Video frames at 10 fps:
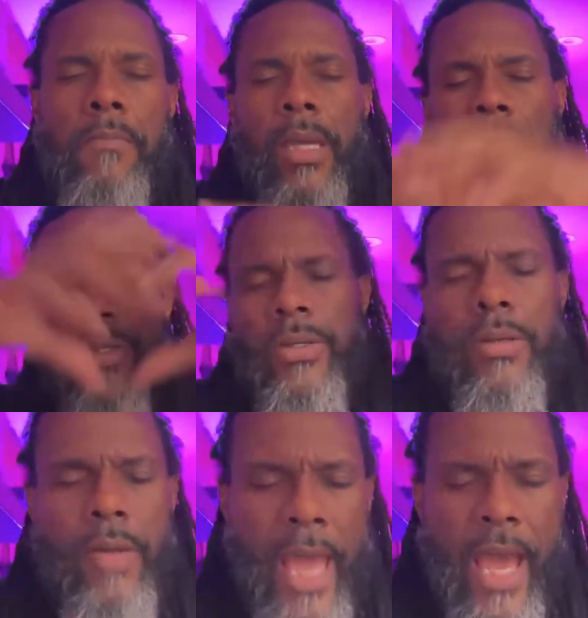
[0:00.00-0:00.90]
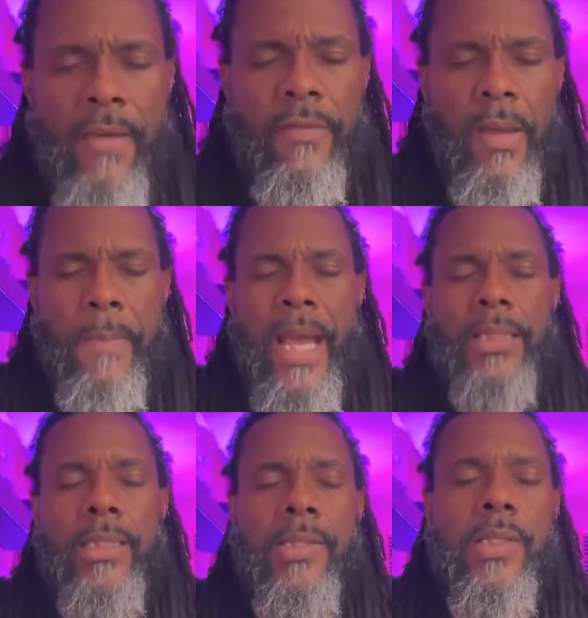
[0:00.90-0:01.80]
make sure you have a
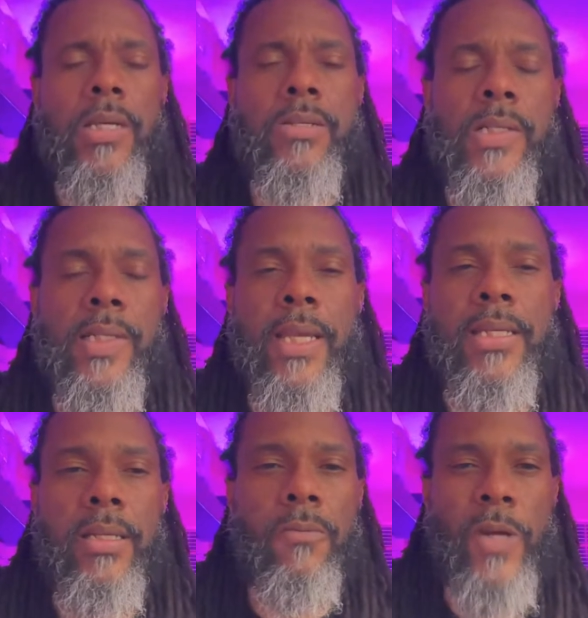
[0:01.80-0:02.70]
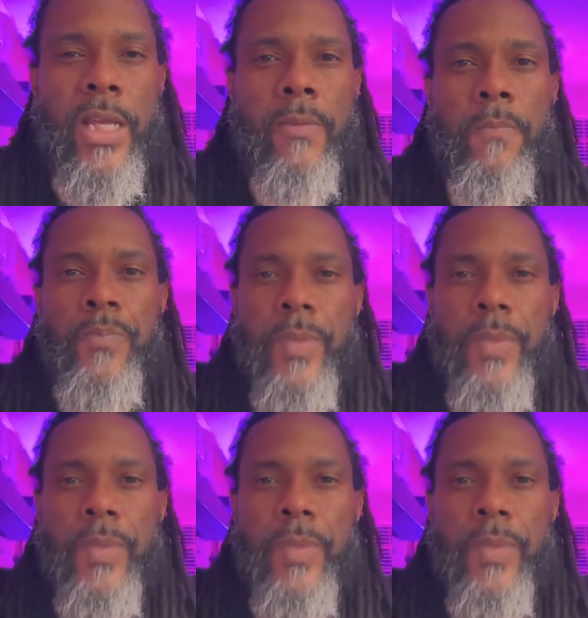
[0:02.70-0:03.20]
balanced understanding, right,